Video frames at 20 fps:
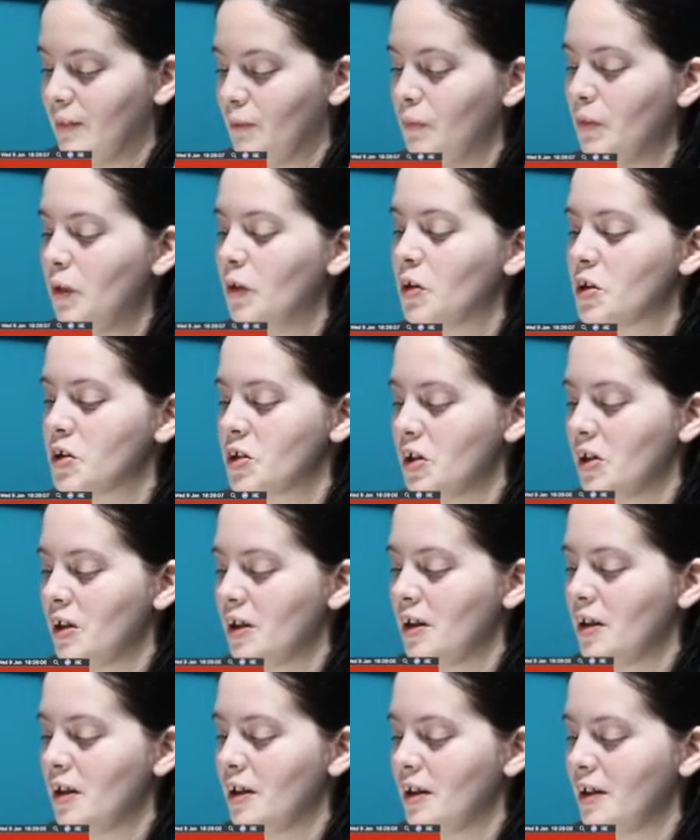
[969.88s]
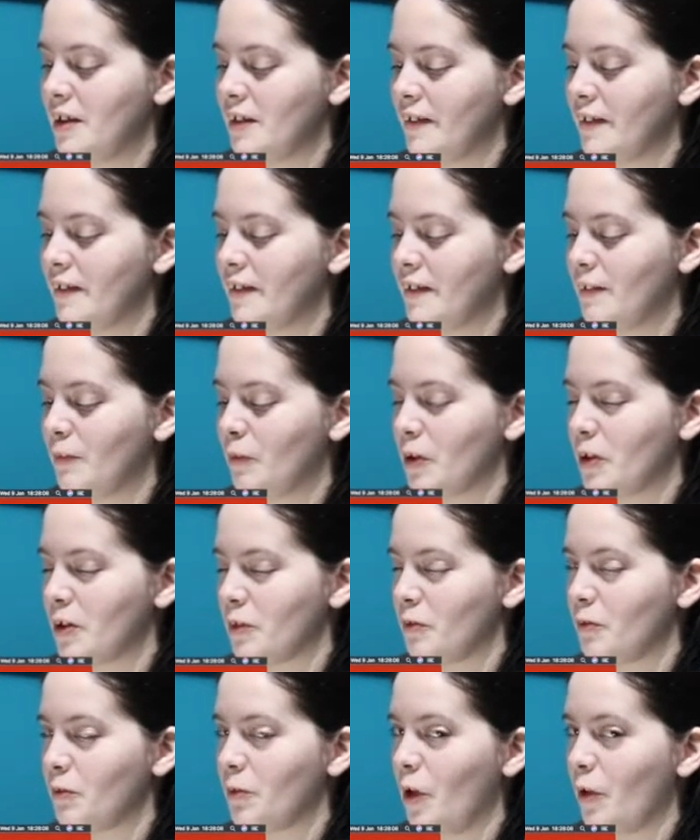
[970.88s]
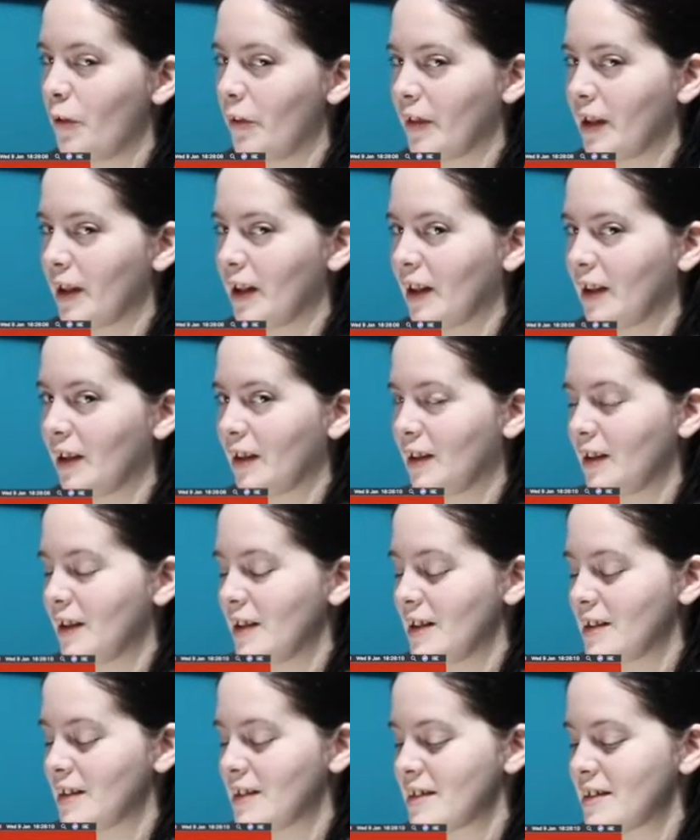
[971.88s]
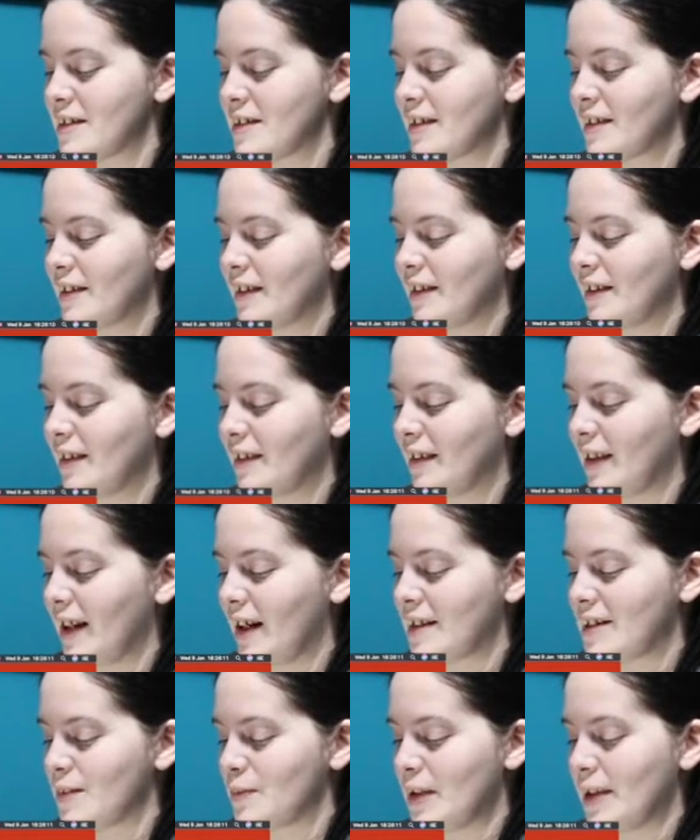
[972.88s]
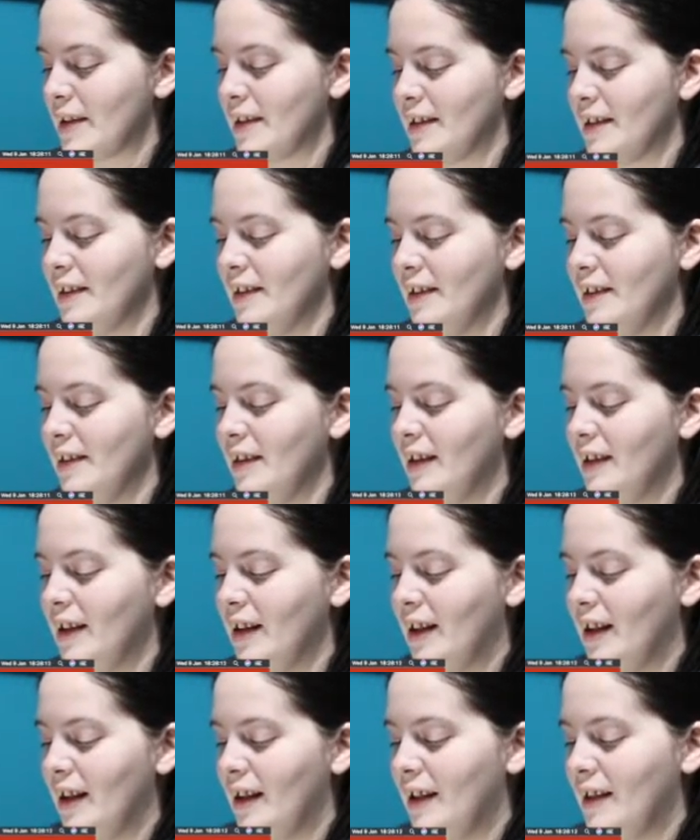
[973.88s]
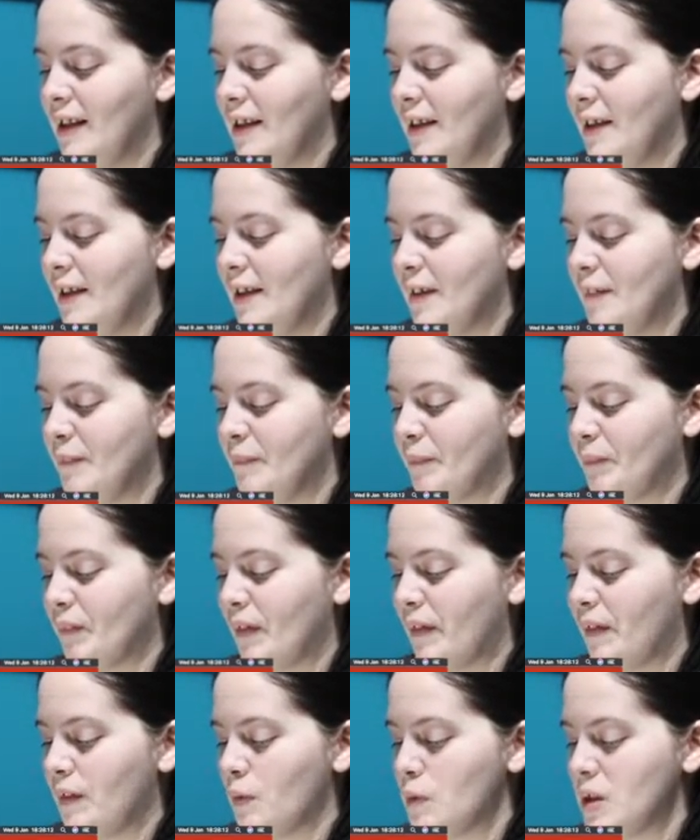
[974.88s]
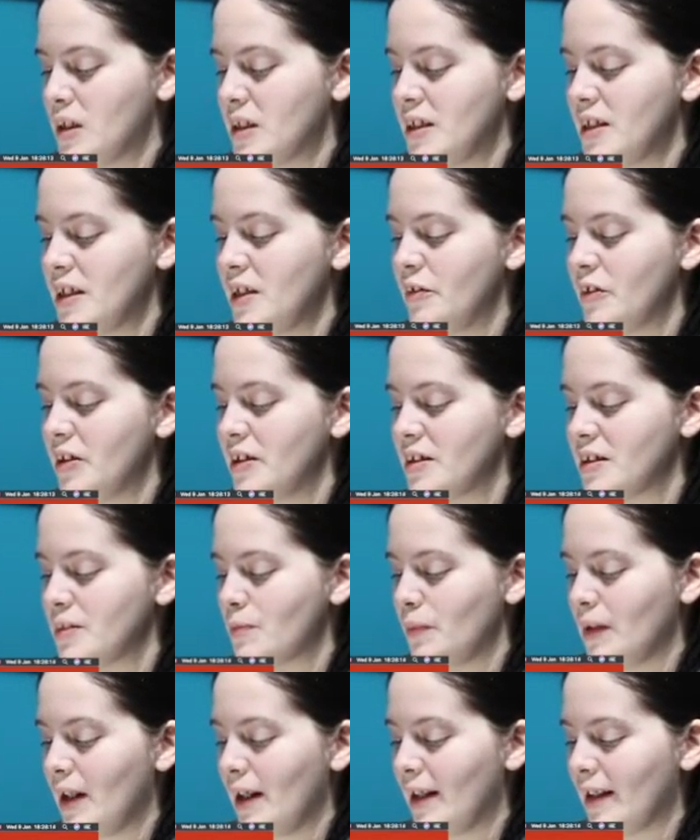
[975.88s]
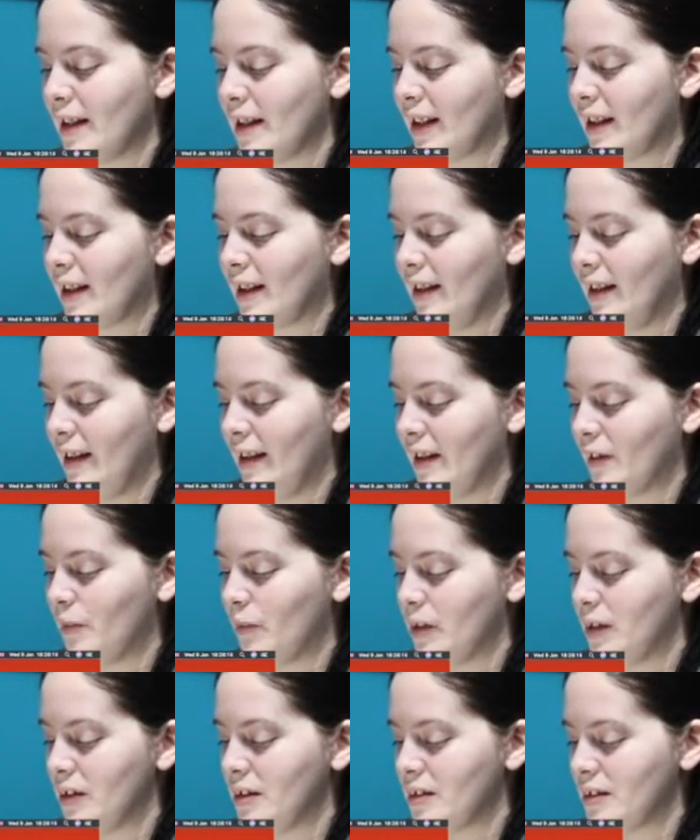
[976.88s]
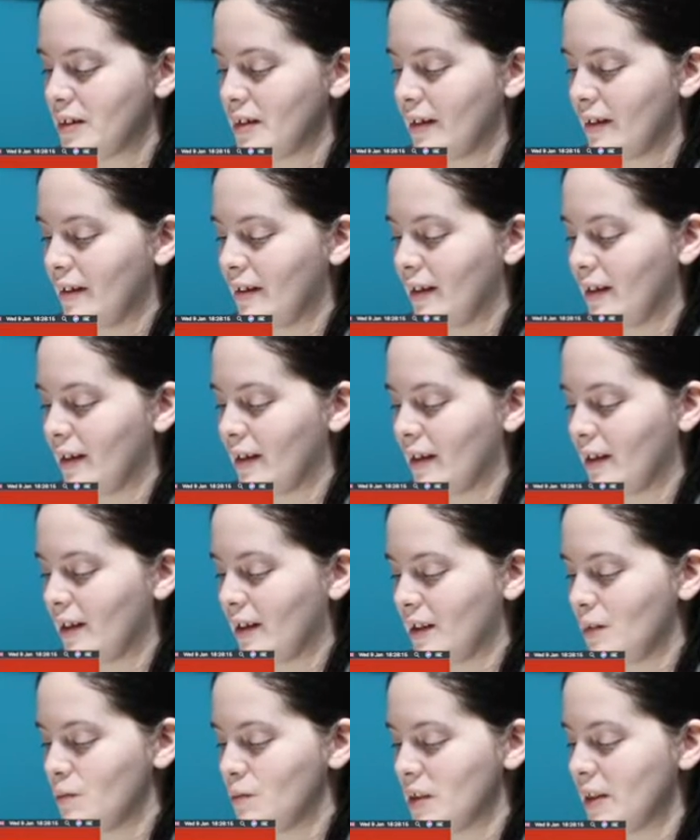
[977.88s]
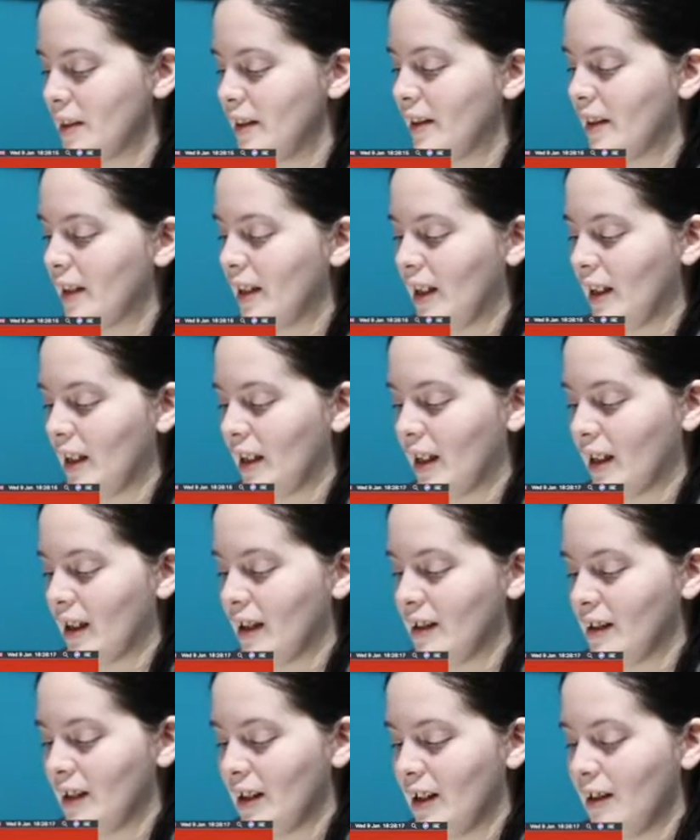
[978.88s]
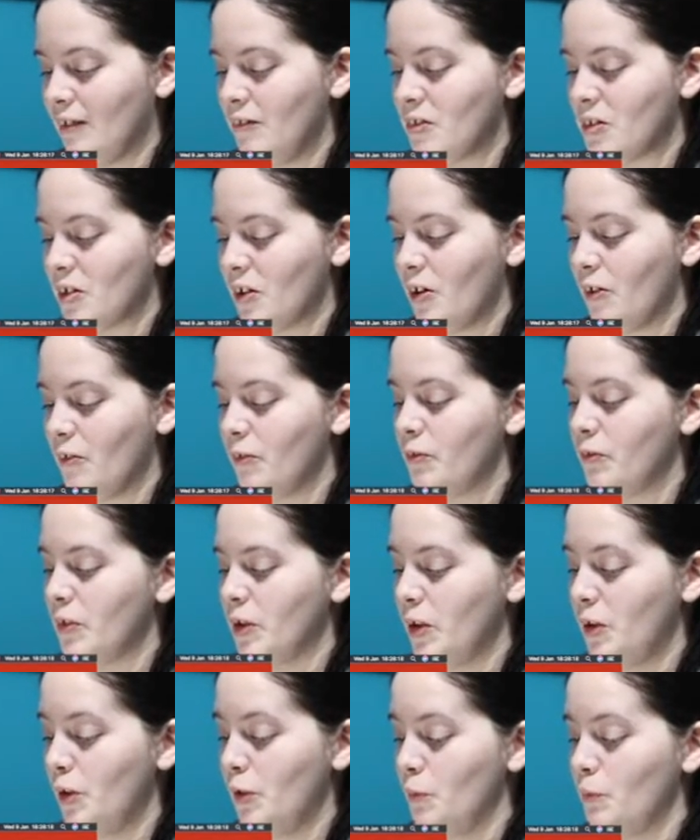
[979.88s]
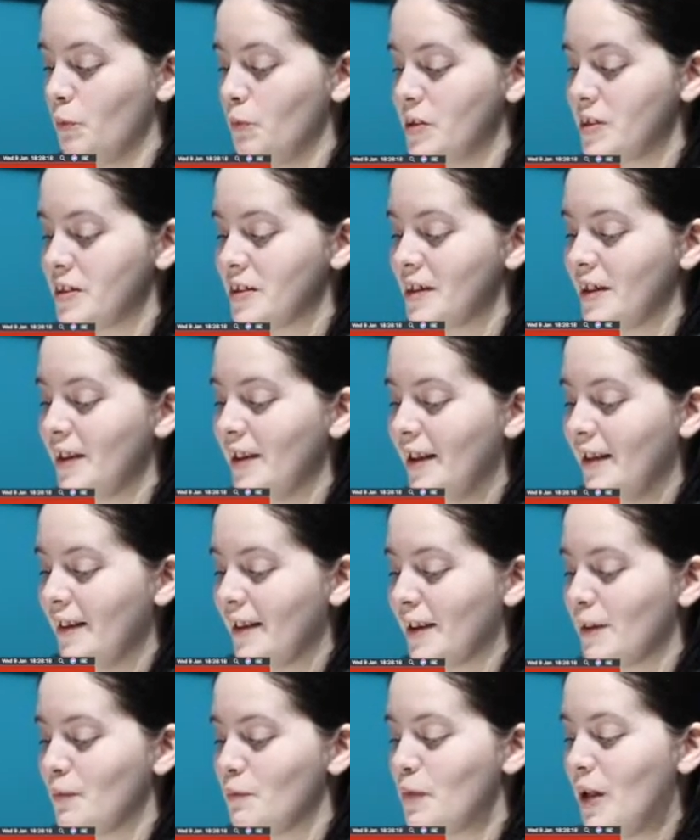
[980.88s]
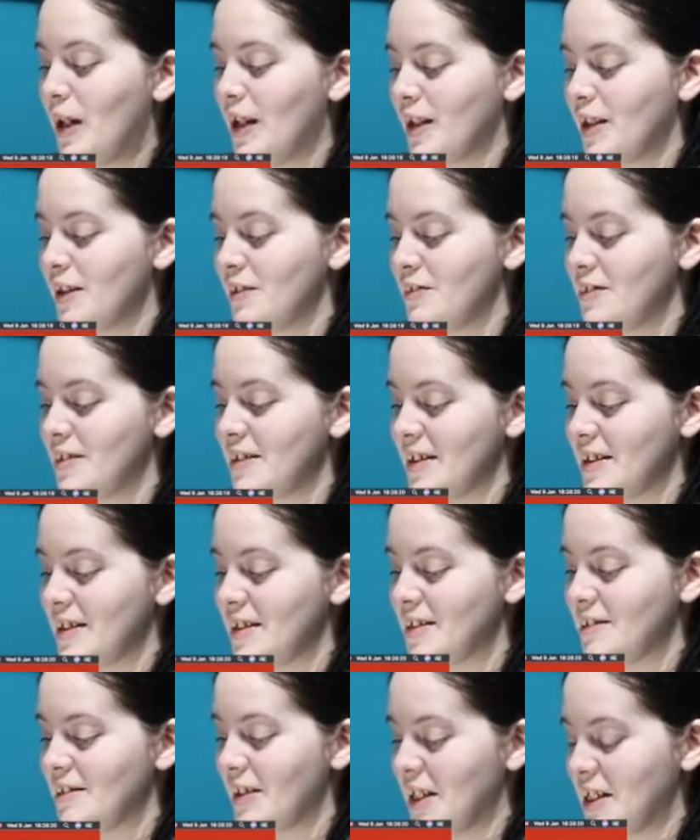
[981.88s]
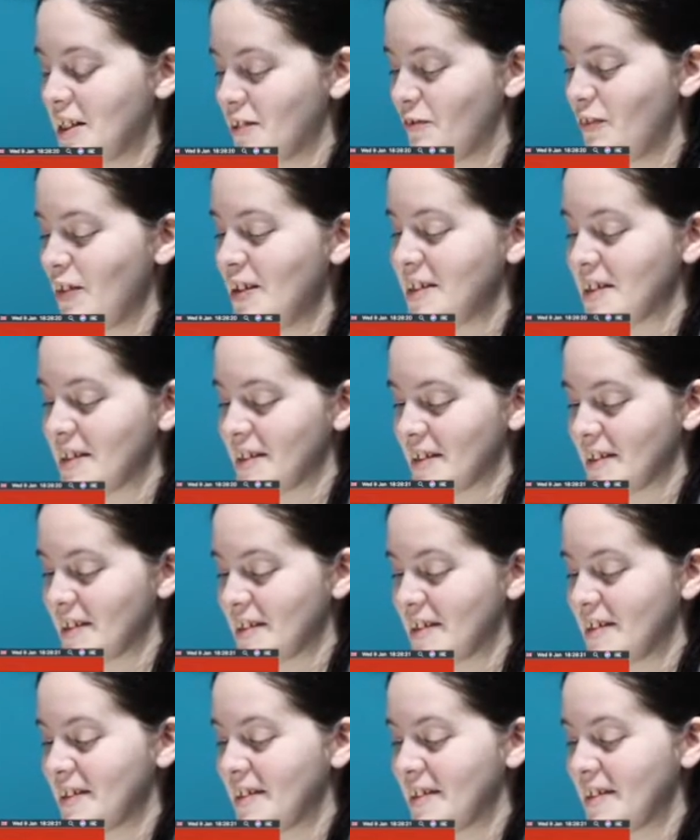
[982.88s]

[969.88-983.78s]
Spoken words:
Not sure the word frothing is getting me there. The mysterious black liquid that gleams like ink and gives off fumes that make you see strange visions.